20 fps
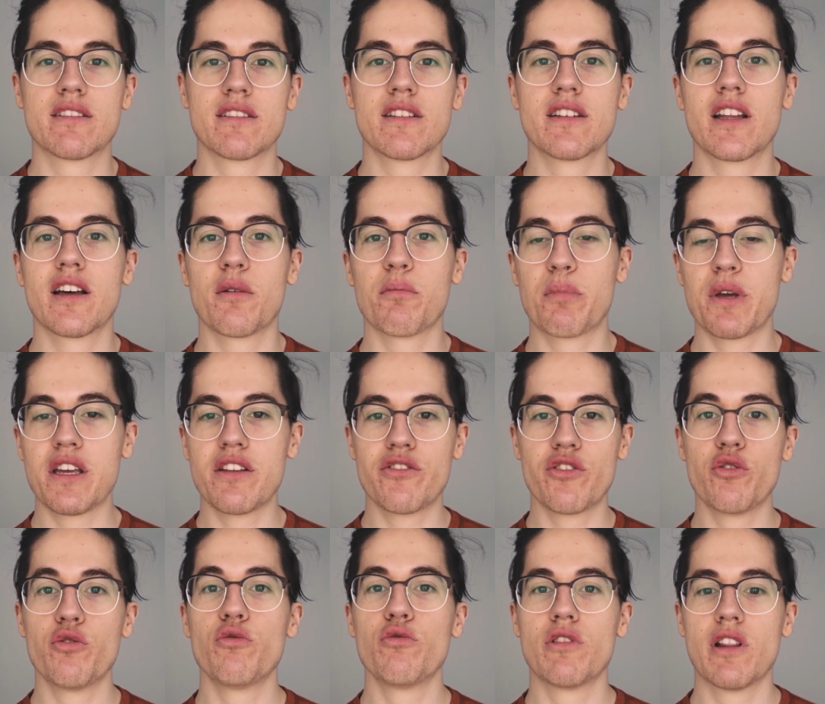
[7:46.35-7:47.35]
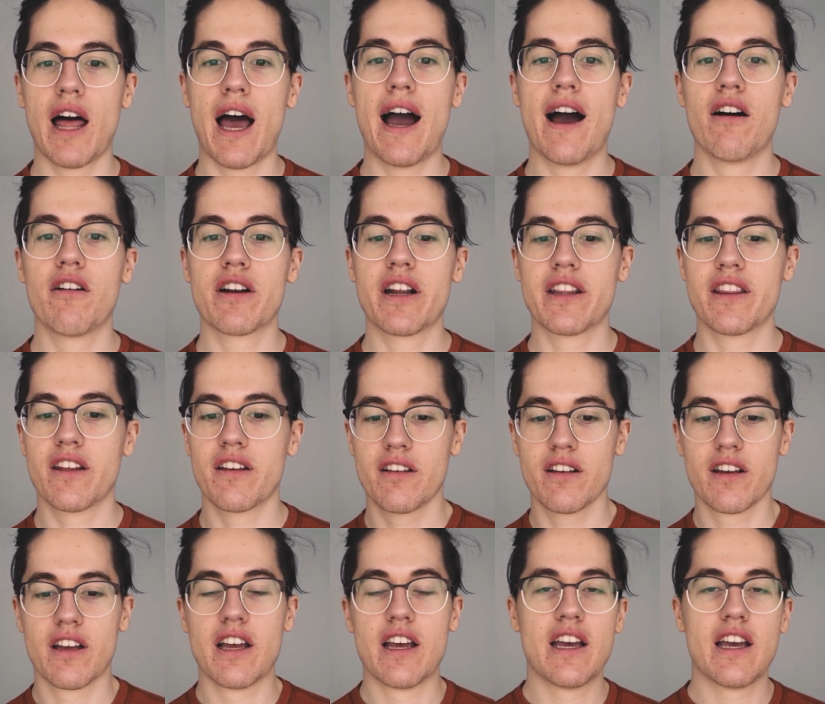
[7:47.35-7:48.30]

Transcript: They'll be too loud, and